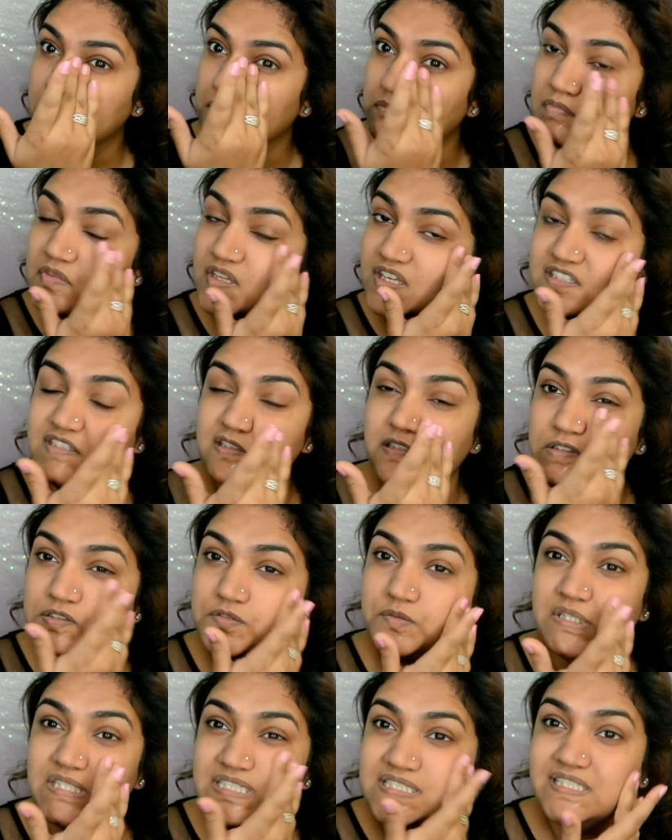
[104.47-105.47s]
As this
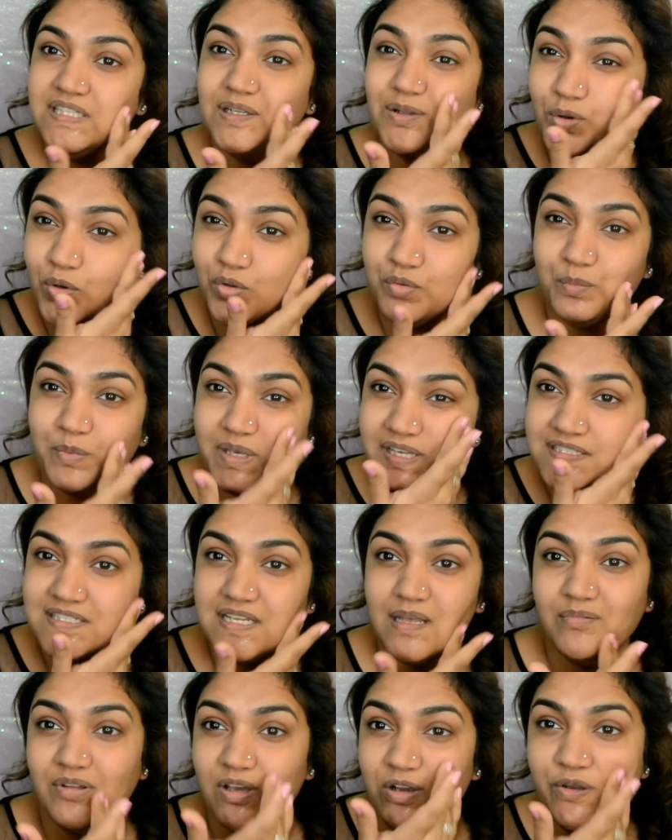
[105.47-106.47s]
one is silicone based,
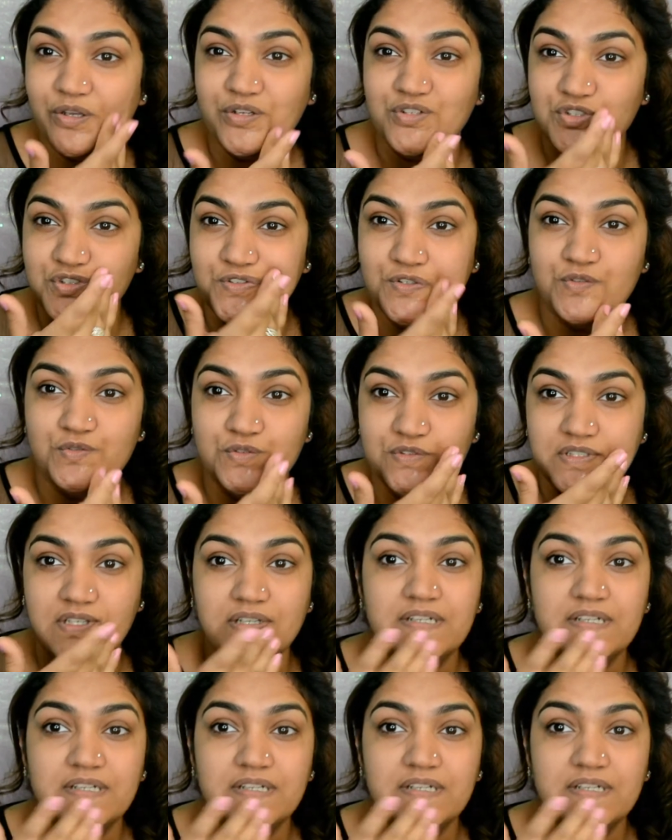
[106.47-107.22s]
I'm not going to use